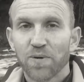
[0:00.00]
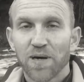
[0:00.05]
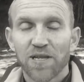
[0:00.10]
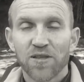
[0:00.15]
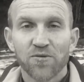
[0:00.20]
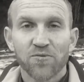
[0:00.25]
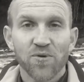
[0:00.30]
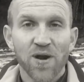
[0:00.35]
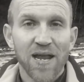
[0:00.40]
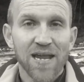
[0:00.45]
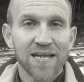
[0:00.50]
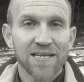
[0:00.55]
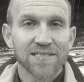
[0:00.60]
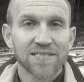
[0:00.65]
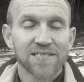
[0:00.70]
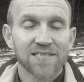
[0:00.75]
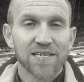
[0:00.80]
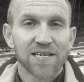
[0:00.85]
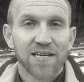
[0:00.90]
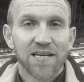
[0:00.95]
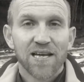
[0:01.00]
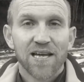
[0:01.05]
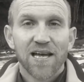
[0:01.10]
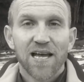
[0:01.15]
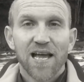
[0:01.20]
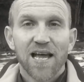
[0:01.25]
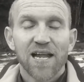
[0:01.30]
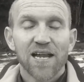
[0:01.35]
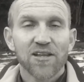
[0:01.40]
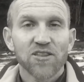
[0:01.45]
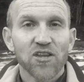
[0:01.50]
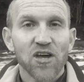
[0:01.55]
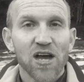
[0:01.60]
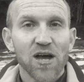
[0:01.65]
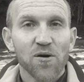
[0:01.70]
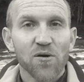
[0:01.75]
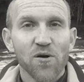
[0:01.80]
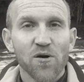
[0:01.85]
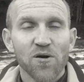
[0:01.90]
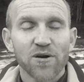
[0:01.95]
by the reins. And I
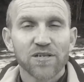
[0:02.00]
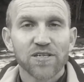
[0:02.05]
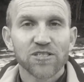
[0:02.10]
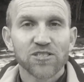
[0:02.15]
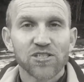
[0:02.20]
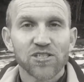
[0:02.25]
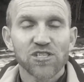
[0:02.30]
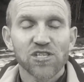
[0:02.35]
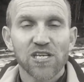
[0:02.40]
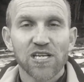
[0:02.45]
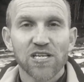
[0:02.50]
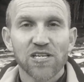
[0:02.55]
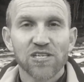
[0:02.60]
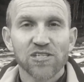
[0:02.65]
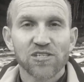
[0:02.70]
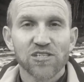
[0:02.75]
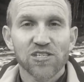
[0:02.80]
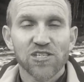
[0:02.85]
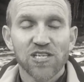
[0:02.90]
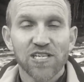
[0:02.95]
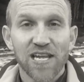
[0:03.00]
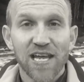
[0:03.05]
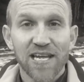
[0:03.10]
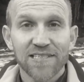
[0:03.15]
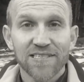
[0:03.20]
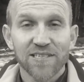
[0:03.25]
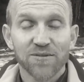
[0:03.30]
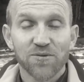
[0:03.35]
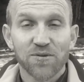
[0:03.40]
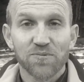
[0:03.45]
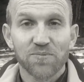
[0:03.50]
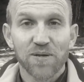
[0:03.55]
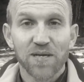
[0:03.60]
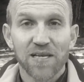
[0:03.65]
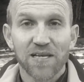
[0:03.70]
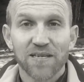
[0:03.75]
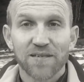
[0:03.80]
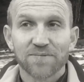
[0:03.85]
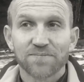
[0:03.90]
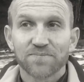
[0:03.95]
thought, it just connected with
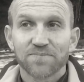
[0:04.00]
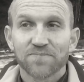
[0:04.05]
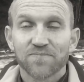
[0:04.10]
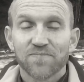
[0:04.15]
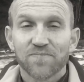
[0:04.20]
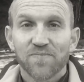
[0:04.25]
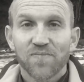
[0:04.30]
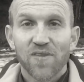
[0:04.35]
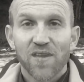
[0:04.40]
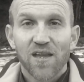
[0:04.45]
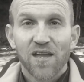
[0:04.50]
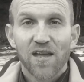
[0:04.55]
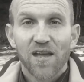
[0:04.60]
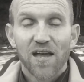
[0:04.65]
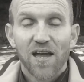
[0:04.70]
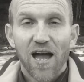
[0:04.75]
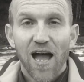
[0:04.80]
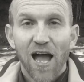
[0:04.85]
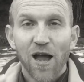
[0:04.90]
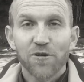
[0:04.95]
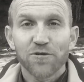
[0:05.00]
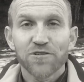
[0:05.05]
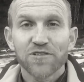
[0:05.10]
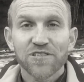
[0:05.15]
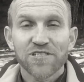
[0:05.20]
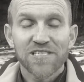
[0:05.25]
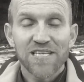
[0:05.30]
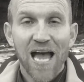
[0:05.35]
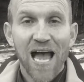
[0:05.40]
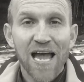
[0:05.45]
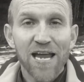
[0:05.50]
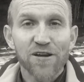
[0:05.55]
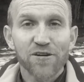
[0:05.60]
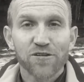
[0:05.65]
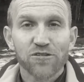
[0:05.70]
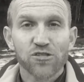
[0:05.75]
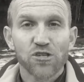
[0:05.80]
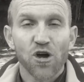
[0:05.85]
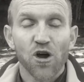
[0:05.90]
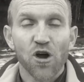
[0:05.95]
me. Our
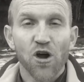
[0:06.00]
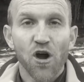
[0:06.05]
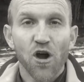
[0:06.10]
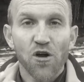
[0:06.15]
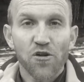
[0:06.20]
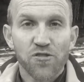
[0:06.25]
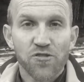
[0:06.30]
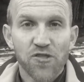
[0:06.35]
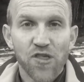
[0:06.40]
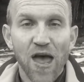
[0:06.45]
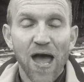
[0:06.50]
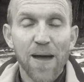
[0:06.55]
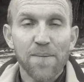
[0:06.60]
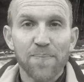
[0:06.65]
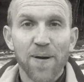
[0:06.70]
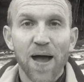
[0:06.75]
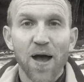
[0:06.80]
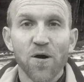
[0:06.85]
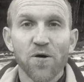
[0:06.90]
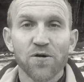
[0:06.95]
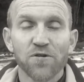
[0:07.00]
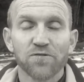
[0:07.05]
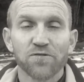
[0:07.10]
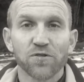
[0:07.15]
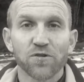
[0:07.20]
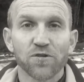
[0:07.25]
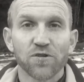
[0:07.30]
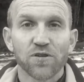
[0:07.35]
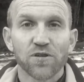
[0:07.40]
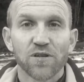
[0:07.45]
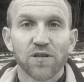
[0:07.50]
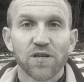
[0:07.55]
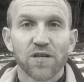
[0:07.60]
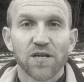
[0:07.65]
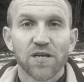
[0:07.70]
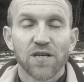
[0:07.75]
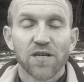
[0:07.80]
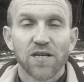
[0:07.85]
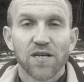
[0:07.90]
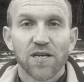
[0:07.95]
desires are that powerful.
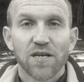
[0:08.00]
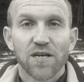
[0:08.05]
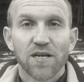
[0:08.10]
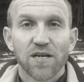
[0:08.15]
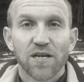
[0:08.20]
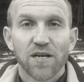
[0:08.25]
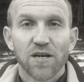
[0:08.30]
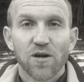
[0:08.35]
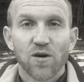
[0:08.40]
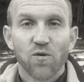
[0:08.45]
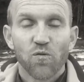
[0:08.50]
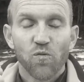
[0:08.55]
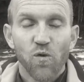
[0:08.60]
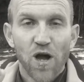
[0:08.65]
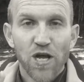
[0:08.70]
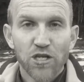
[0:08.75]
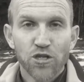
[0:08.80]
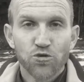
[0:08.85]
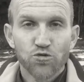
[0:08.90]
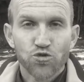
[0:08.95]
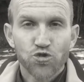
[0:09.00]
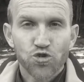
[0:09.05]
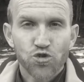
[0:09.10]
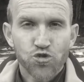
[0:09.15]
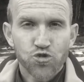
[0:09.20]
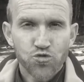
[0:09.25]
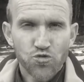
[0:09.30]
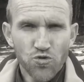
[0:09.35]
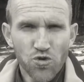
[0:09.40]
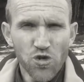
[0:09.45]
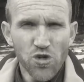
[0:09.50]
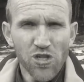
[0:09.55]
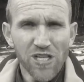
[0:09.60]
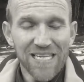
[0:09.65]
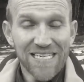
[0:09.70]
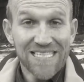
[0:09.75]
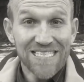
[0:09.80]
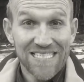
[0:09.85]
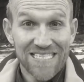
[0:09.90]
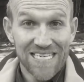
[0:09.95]
What you
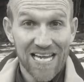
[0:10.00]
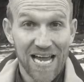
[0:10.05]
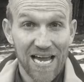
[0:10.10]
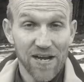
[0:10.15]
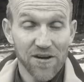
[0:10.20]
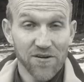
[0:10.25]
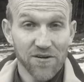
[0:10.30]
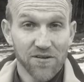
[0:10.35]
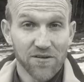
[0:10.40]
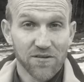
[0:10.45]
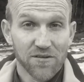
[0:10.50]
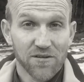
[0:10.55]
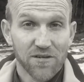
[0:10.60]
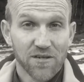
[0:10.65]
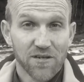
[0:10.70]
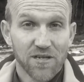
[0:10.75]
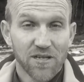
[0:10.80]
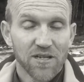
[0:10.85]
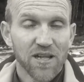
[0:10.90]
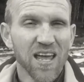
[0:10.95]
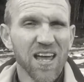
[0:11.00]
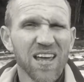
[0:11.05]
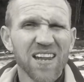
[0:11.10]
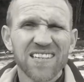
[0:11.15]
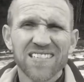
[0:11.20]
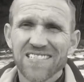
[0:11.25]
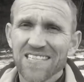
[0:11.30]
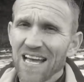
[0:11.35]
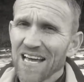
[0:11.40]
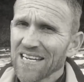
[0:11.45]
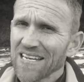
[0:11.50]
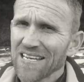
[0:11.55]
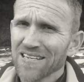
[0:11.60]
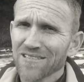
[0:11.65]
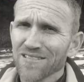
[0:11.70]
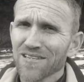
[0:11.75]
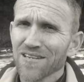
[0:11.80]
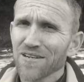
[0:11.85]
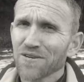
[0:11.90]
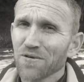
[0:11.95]
truly desire, and it's not
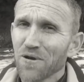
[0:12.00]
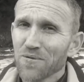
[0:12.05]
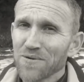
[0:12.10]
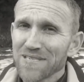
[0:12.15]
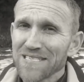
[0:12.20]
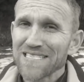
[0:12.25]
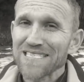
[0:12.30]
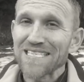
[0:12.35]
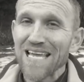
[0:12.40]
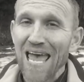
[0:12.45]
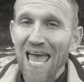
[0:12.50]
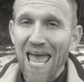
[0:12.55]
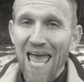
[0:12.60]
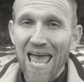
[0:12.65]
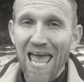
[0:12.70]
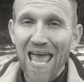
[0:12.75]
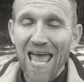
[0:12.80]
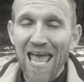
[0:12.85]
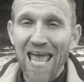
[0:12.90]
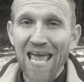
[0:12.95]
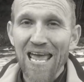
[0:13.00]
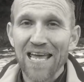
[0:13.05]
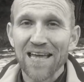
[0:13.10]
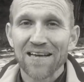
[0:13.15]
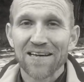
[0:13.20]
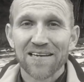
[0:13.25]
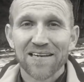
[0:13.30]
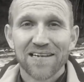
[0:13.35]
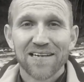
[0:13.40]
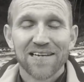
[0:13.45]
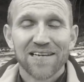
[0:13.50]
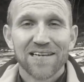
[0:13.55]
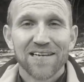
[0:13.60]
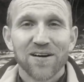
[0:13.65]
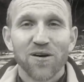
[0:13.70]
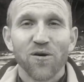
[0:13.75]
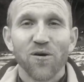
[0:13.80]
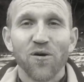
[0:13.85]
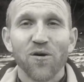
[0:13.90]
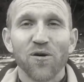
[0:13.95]
necessarily what we say
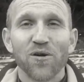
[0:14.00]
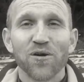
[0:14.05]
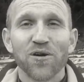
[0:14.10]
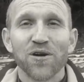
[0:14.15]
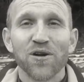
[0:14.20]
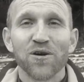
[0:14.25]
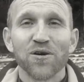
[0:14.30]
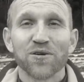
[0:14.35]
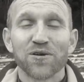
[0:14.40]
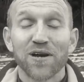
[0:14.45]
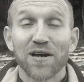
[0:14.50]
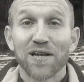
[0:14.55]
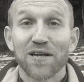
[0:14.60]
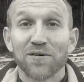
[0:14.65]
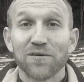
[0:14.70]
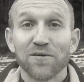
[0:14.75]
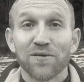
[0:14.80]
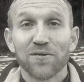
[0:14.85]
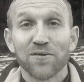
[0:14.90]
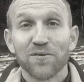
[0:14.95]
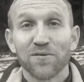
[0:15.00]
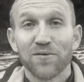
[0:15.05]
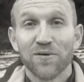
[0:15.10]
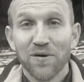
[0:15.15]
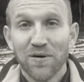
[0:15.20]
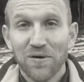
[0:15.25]
or, you know, kind of